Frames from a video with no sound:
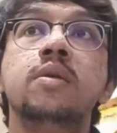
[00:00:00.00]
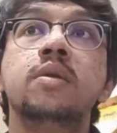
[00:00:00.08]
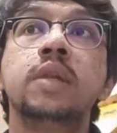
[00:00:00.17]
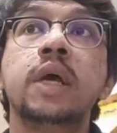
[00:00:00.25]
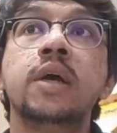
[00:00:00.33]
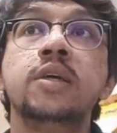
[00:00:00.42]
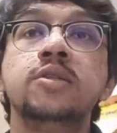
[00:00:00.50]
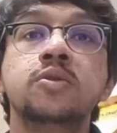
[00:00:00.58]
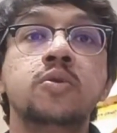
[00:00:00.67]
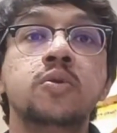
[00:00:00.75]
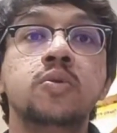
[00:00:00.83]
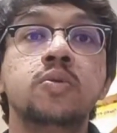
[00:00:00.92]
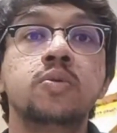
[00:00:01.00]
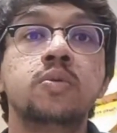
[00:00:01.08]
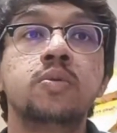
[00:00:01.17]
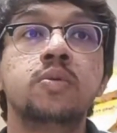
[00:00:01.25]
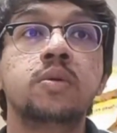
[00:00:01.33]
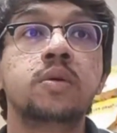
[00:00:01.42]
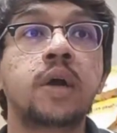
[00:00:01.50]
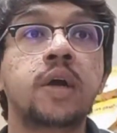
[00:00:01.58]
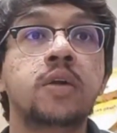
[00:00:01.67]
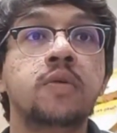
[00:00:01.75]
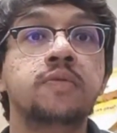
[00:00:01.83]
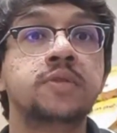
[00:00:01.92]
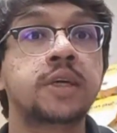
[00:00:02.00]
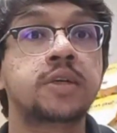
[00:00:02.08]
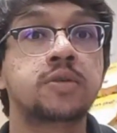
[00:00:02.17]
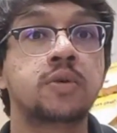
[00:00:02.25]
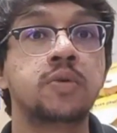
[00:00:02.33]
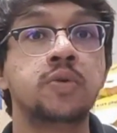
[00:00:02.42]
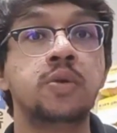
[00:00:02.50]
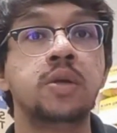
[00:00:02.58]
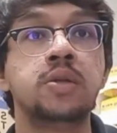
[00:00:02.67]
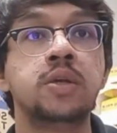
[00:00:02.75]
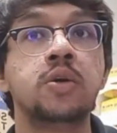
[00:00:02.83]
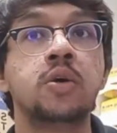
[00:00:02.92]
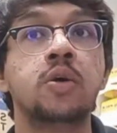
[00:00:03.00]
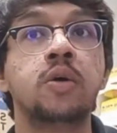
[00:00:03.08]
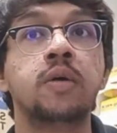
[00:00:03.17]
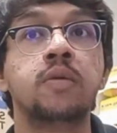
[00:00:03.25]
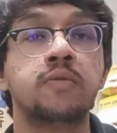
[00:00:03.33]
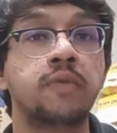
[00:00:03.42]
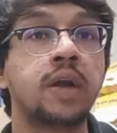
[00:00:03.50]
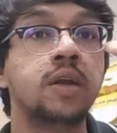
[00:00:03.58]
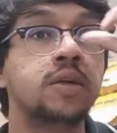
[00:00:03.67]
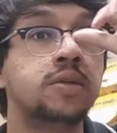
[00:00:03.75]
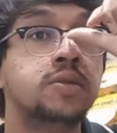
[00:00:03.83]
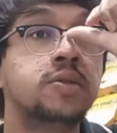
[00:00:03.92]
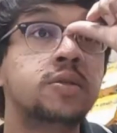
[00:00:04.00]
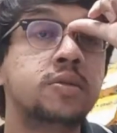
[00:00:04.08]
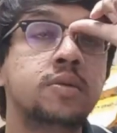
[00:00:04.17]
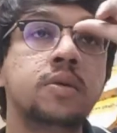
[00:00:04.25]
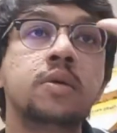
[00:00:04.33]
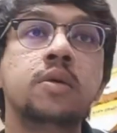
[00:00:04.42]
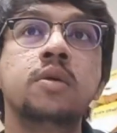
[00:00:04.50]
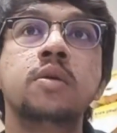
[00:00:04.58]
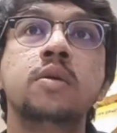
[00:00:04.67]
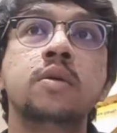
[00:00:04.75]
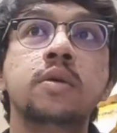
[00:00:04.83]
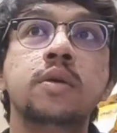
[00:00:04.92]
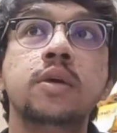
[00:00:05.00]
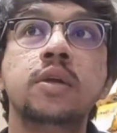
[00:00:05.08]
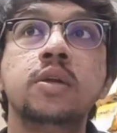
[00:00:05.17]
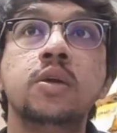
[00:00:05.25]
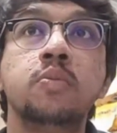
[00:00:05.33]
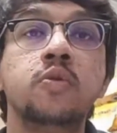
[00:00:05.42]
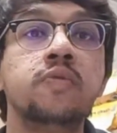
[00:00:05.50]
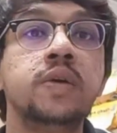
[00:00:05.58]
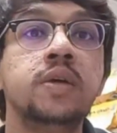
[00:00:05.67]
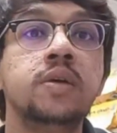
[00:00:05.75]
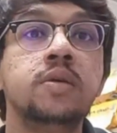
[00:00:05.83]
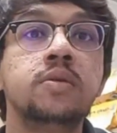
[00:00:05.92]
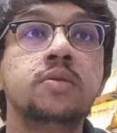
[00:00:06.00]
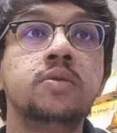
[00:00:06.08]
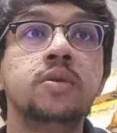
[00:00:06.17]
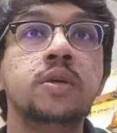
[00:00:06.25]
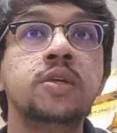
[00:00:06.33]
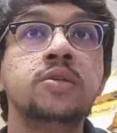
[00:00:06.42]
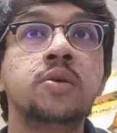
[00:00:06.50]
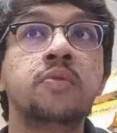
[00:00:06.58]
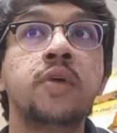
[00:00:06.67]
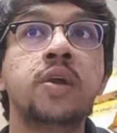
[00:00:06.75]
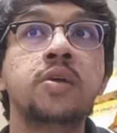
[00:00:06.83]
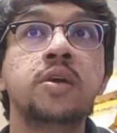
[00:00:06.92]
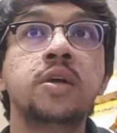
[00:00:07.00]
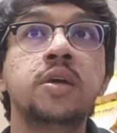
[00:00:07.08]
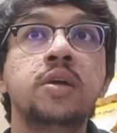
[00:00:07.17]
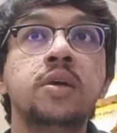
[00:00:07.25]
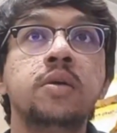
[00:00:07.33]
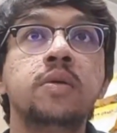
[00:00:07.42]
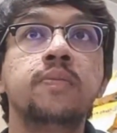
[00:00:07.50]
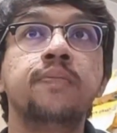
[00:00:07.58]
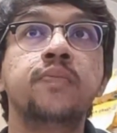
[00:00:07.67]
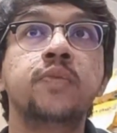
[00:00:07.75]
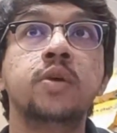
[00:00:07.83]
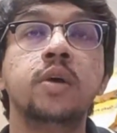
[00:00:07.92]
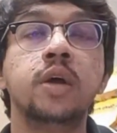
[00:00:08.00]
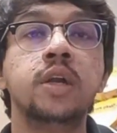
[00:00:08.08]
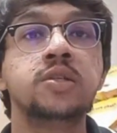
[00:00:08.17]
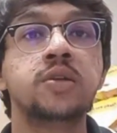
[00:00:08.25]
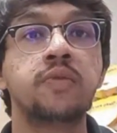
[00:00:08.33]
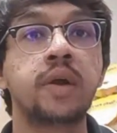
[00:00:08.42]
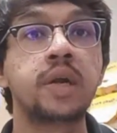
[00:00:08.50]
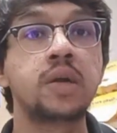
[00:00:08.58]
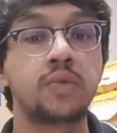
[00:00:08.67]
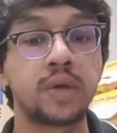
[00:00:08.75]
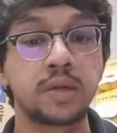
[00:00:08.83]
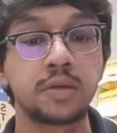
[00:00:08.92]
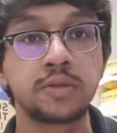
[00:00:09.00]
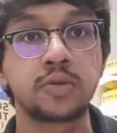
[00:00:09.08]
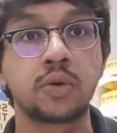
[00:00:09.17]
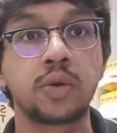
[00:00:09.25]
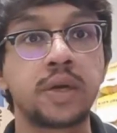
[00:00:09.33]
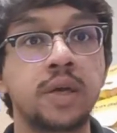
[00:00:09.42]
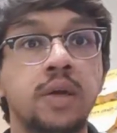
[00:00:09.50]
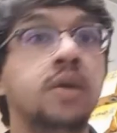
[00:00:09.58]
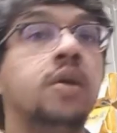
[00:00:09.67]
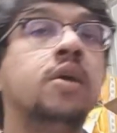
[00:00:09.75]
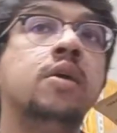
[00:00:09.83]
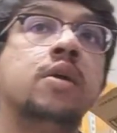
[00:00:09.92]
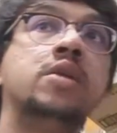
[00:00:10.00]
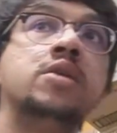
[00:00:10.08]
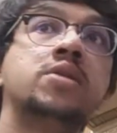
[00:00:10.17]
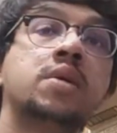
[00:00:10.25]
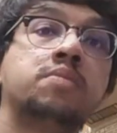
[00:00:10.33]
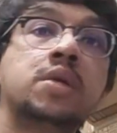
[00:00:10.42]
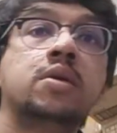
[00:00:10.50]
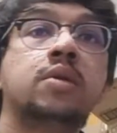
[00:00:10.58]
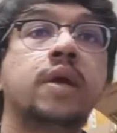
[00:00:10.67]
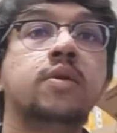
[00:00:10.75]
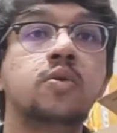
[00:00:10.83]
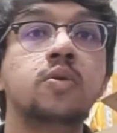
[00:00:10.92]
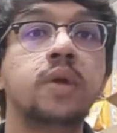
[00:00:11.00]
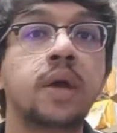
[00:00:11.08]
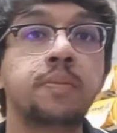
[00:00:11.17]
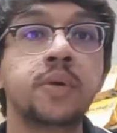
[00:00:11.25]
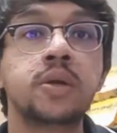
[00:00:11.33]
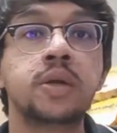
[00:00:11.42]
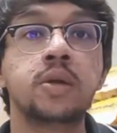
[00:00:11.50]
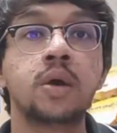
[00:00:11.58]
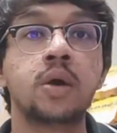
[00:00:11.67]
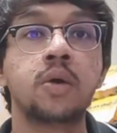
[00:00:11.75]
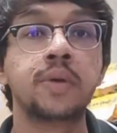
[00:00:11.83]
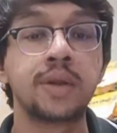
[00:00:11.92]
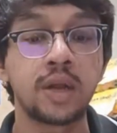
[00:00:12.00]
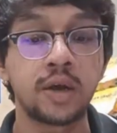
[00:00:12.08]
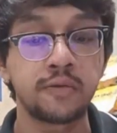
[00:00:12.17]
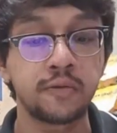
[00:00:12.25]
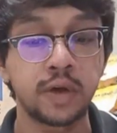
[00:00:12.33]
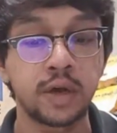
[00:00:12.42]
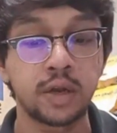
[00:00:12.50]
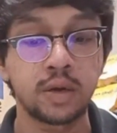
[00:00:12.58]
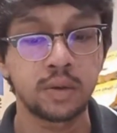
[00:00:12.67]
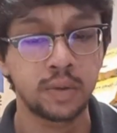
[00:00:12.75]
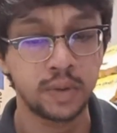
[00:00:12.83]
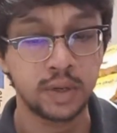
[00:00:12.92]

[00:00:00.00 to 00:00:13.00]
there is no kind of sex or nudity or violence in the movie. It is a very real story. It is something that could happen in real life, and